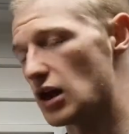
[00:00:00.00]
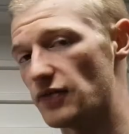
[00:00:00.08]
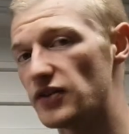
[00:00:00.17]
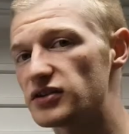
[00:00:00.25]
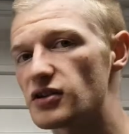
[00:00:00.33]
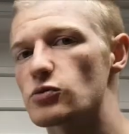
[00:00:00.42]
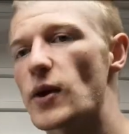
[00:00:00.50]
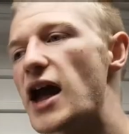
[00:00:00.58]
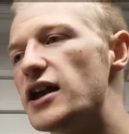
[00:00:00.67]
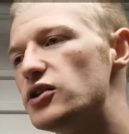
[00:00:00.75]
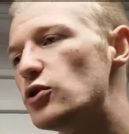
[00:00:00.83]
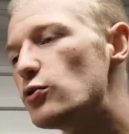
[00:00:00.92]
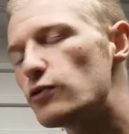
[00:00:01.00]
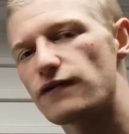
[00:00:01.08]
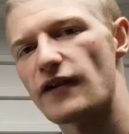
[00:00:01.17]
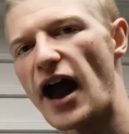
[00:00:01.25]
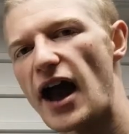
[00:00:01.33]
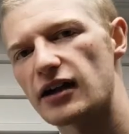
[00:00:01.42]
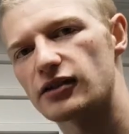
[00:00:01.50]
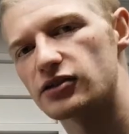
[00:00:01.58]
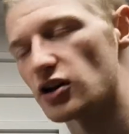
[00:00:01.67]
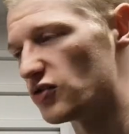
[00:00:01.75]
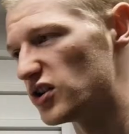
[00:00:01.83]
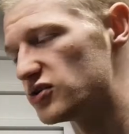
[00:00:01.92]
And this is where new fats
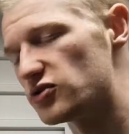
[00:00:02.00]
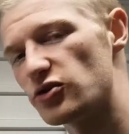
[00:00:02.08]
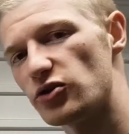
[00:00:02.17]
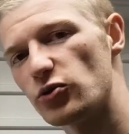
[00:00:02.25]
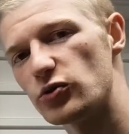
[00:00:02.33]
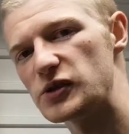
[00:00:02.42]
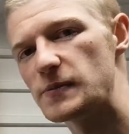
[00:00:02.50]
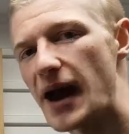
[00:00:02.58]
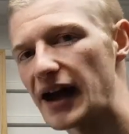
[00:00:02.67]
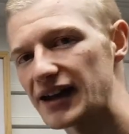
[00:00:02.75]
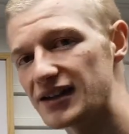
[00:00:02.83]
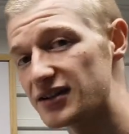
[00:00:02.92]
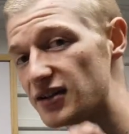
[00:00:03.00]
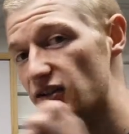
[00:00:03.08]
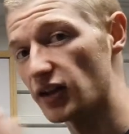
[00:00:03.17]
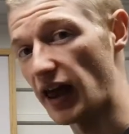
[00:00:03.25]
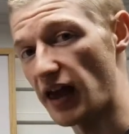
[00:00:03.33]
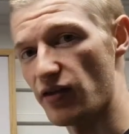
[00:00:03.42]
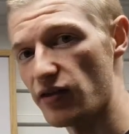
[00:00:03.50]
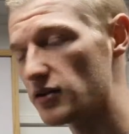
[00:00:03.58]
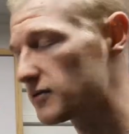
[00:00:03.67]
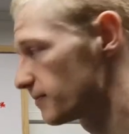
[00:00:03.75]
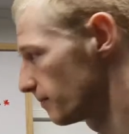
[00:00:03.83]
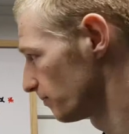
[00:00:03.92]
are introduced back into the leather,
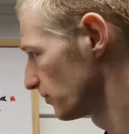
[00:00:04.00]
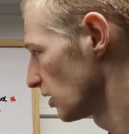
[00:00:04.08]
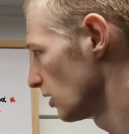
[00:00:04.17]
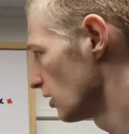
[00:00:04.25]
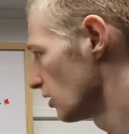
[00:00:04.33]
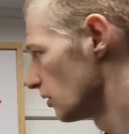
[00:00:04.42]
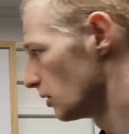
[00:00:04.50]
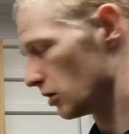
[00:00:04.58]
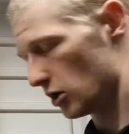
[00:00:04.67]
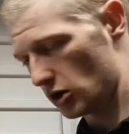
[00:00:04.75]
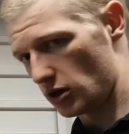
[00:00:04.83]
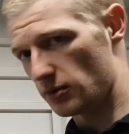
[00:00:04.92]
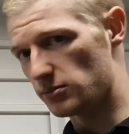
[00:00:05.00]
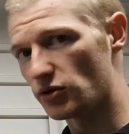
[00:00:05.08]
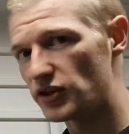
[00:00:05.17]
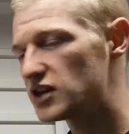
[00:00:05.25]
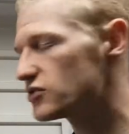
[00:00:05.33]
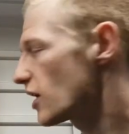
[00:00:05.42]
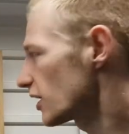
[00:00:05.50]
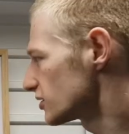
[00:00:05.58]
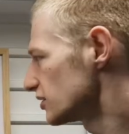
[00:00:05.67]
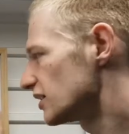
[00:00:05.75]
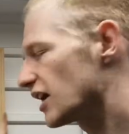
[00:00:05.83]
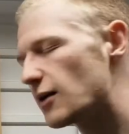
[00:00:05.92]
but these are
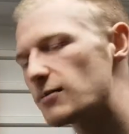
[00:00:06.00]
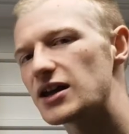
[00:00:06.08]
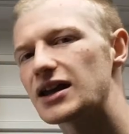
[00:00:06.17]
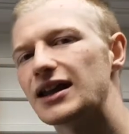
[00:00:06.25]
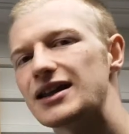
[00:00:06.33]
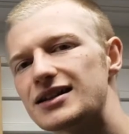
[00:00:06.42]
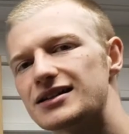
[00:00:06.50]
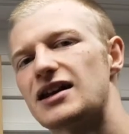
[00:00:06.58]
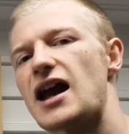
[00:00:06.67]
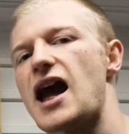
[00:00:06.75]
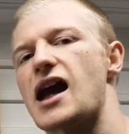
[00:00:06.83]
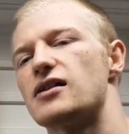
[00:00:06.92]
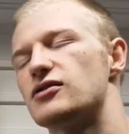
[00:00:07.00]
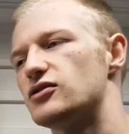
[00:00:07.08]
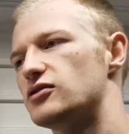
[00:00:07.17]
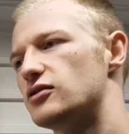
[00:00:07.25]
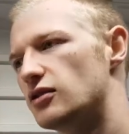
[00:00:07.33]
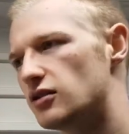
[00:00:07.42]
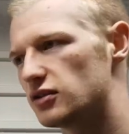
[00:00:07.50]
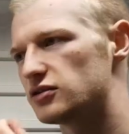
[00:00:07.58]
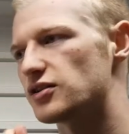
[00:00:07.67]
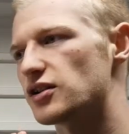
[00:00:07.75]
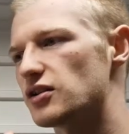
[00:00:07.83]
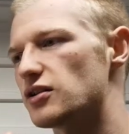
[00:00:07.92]
actually chemically attached
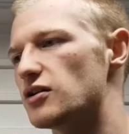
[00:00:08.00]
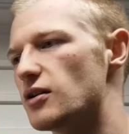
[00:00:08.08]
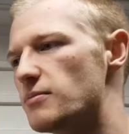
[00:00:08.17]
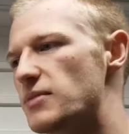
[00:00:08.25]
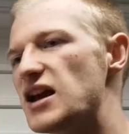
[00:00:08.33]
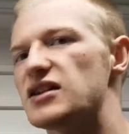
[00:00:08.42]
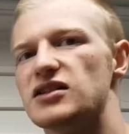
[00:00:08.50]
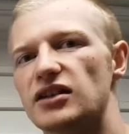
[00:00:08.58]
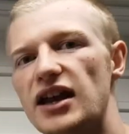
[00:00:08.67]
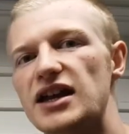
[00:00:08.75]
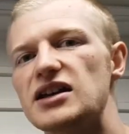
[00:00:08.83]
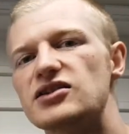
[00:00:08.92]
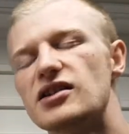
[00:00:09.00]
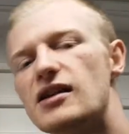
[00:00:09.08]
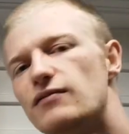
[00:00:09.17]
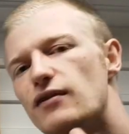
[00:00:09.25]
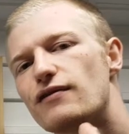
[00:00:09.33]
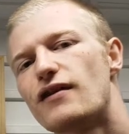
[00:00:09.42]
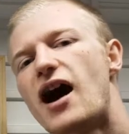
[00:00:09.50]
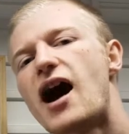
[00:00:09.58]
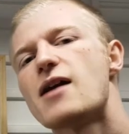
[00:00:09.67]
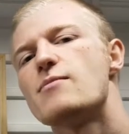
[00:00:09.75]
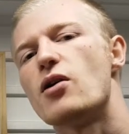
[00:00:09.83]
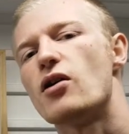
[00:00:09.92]
to basically each and every
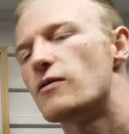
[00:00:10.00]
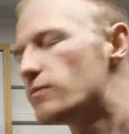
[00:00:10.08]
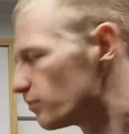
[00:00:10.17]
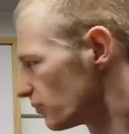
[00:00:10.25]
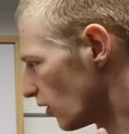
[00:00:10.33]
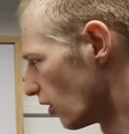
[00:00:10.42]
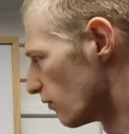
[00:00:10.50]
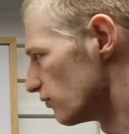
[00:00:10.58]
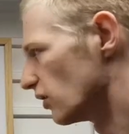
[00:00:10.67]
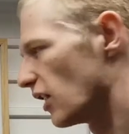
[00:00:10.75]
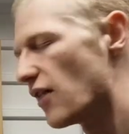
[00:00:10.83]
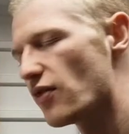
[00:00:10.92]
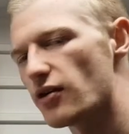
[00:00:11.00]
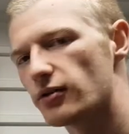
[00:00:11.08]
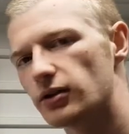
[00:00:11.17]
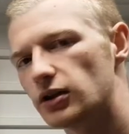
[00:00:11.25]
fibre of the leather.